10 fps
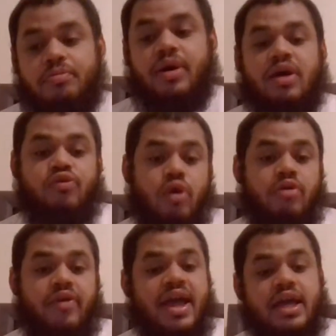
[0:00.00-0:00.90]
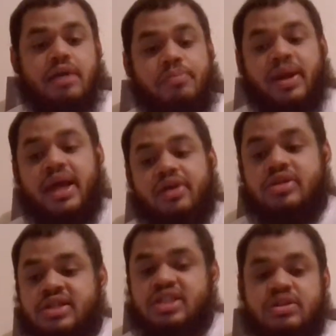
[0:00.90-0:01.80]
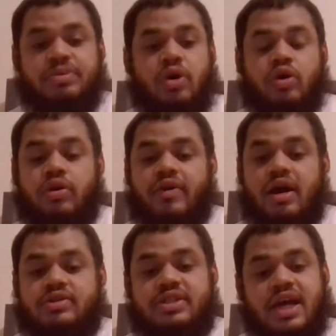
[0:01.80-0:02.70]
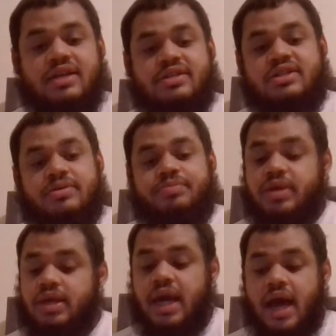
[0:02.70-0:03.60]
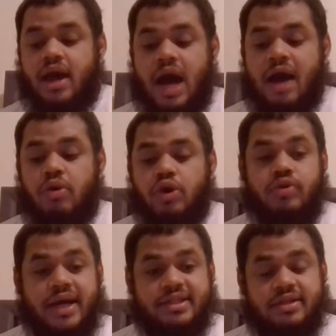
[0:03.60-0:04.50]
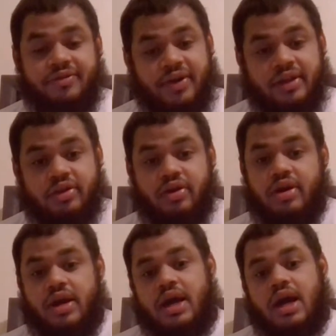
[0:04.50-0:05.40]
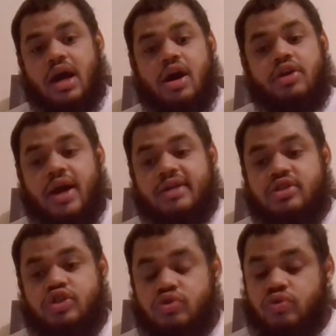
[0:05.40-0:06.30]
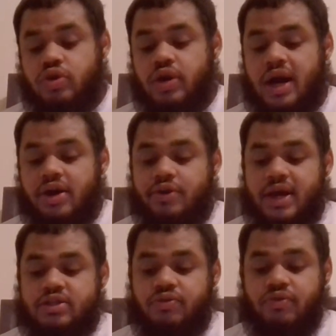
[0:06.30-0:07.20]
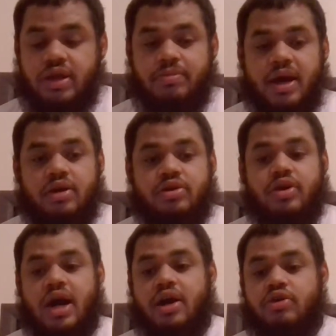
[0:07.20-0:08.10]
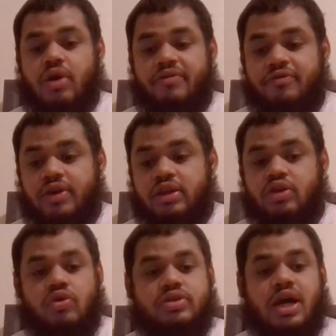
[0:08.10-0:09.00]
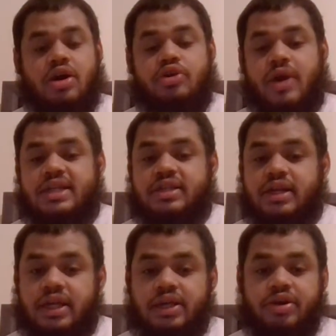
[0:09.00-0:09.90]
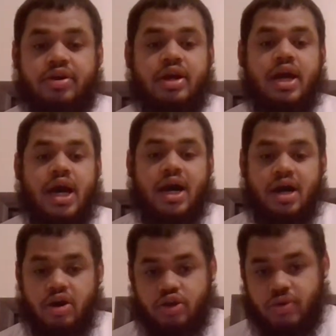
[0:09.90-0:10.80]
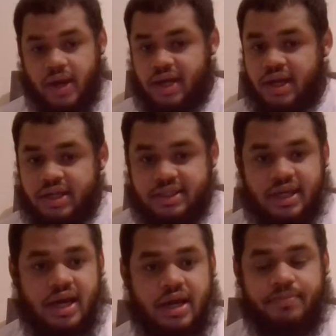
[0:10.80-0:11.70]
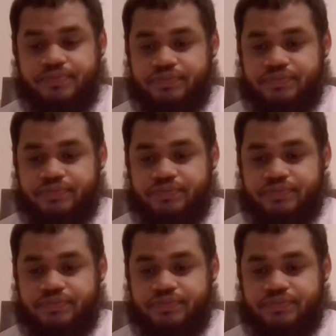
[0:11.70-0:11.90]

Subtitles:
But if we're ranking players, this should be all around stats. This should be how are you as a defender, how are you as a shooter, how are you as a rebounder, how are you at free throws, how are you as a leader, how are you at clutch time,